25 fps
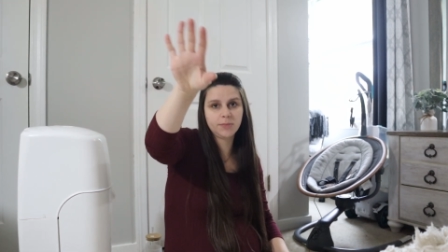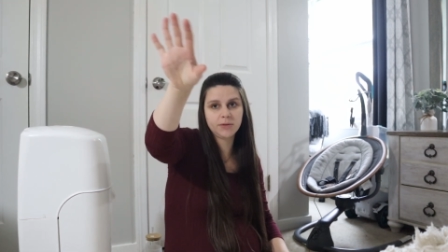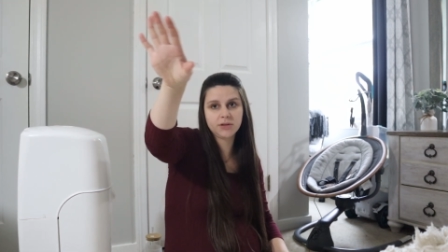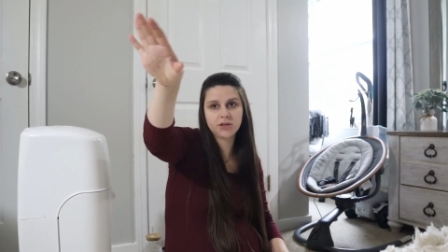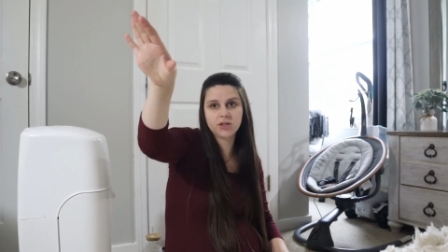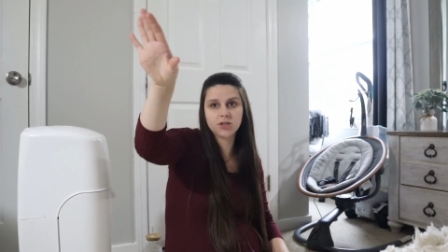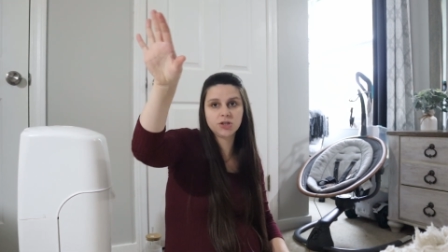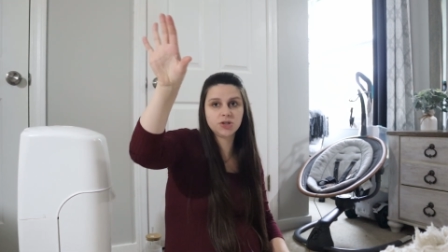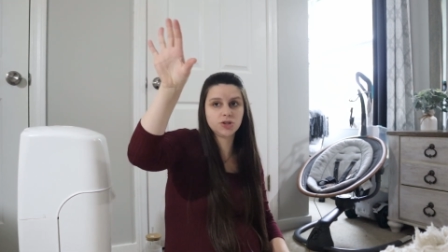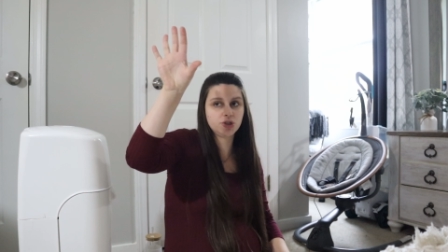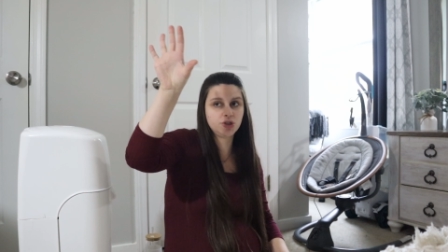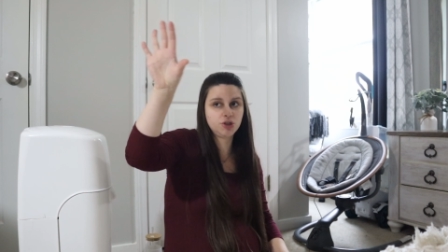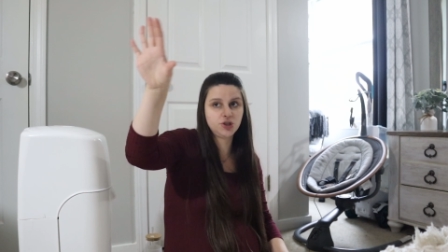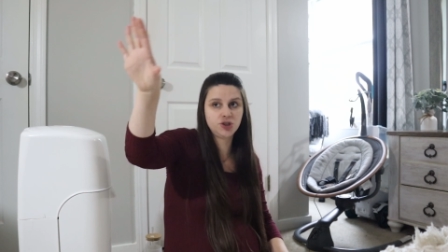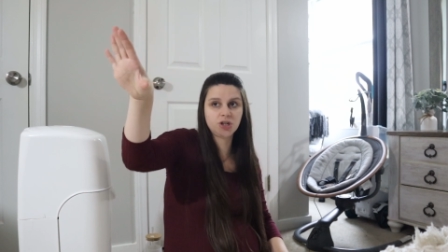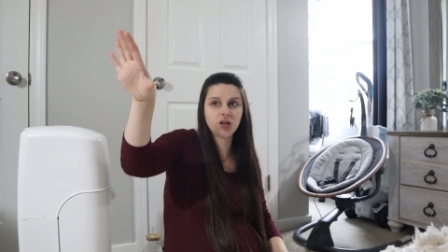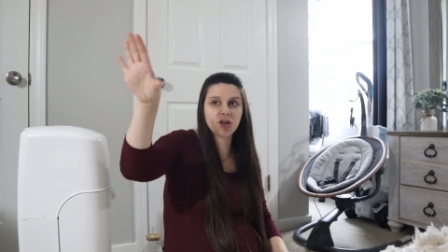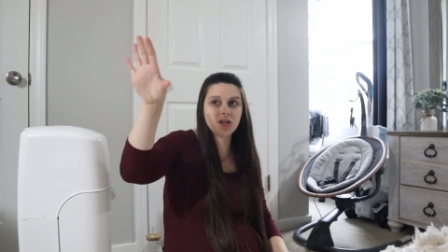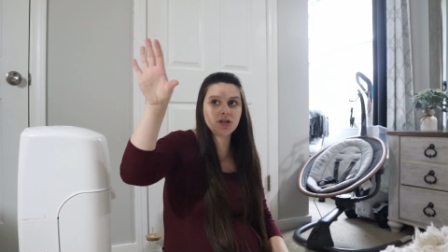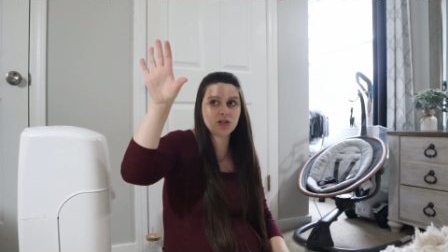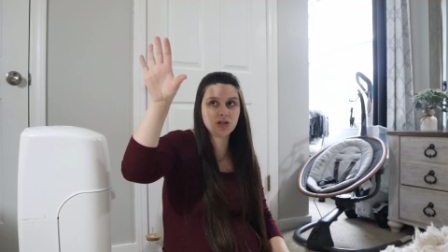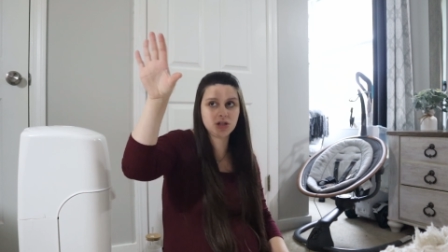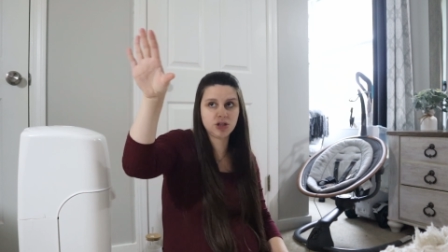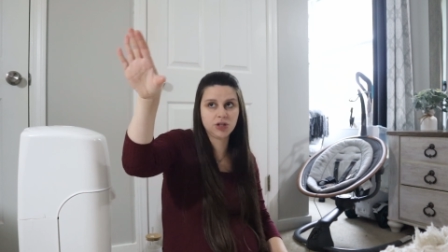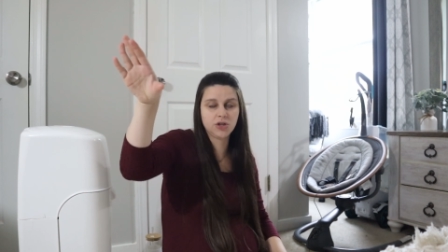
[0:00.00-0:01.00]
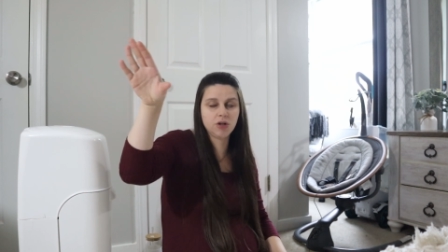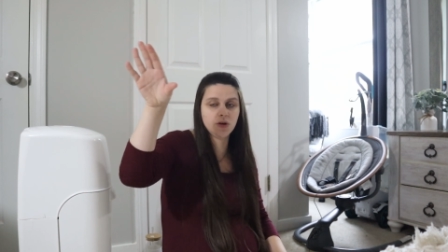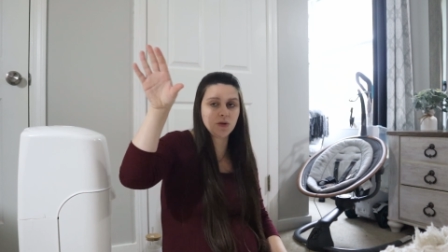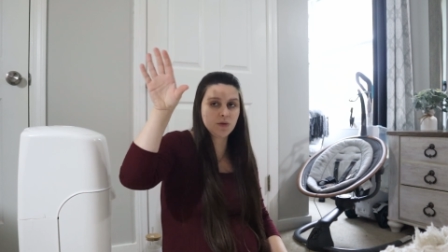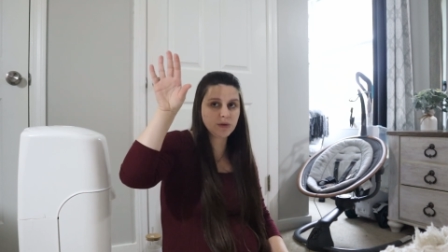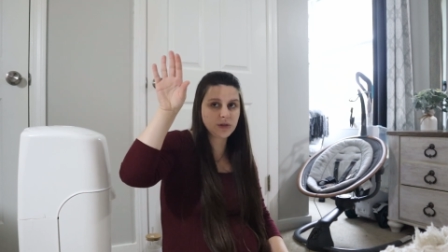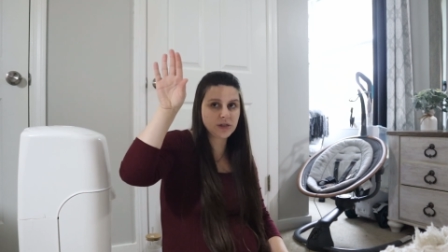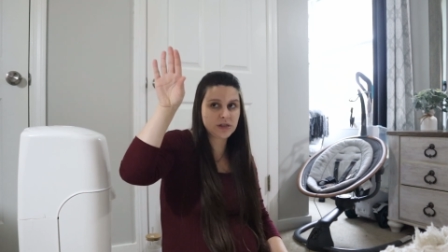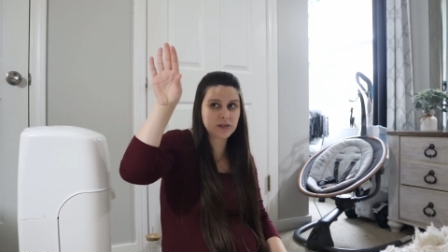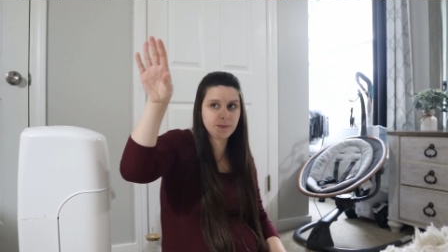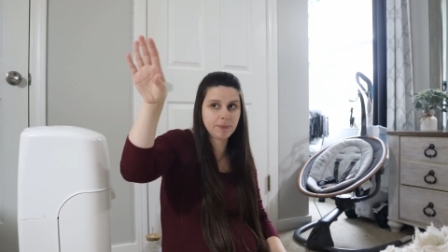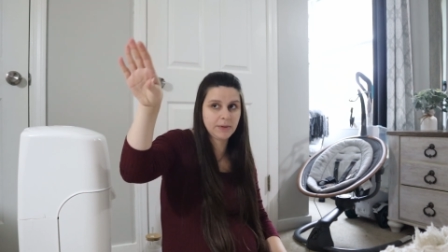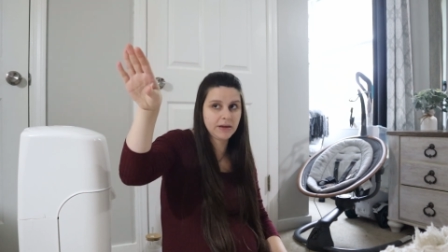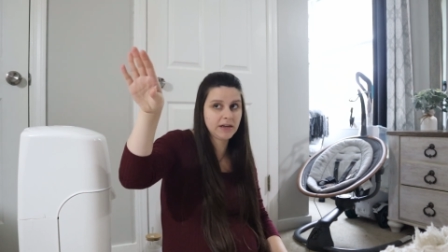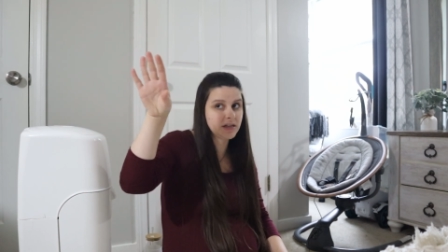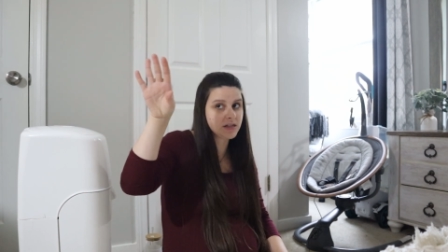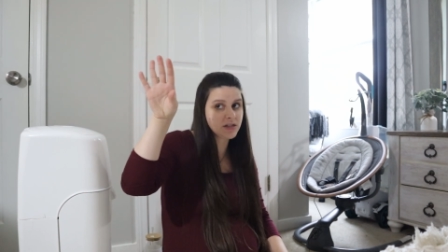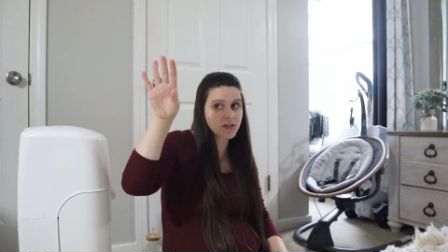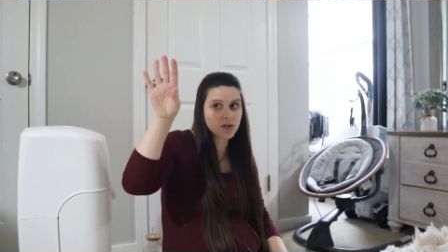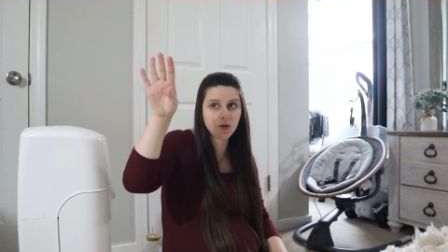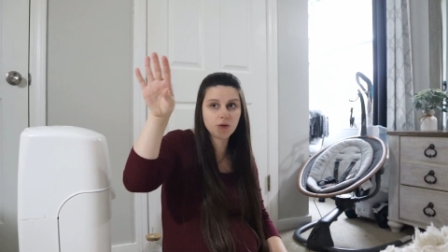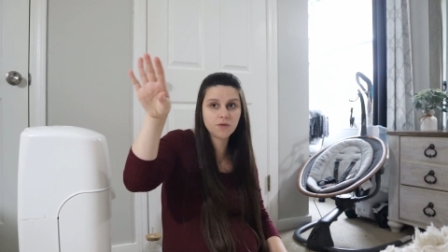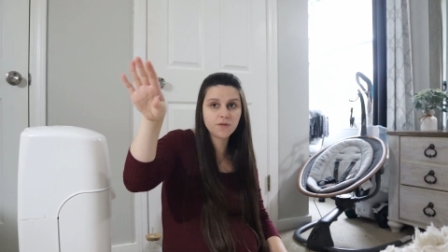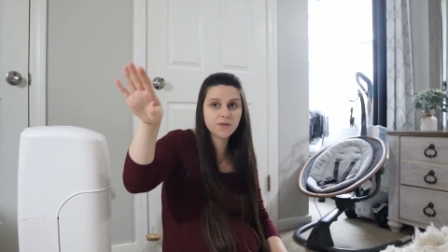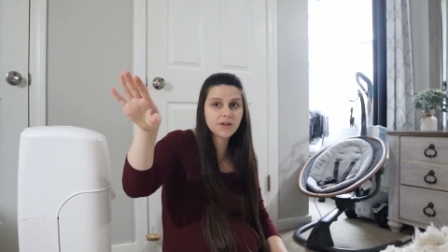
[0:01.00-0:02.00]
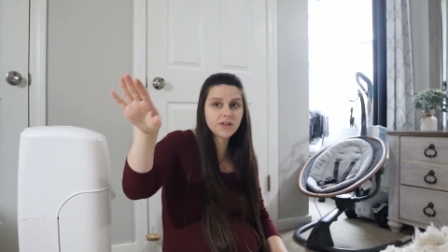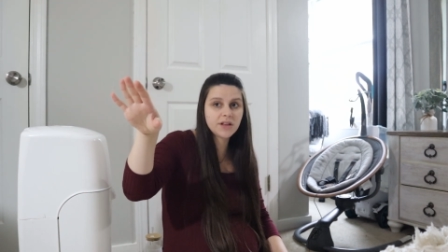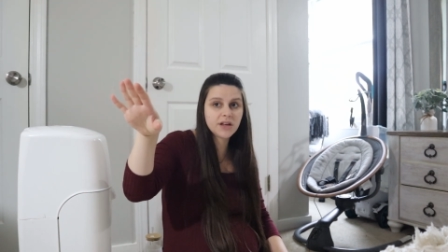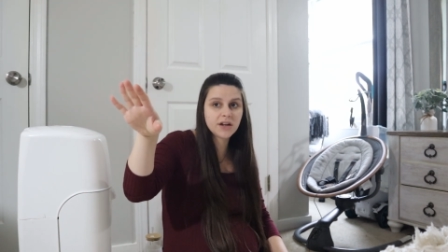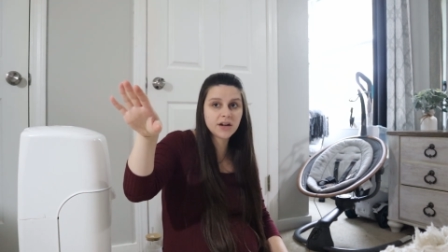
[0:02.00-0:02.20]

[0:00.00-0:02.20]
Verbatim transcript: but there's just no space over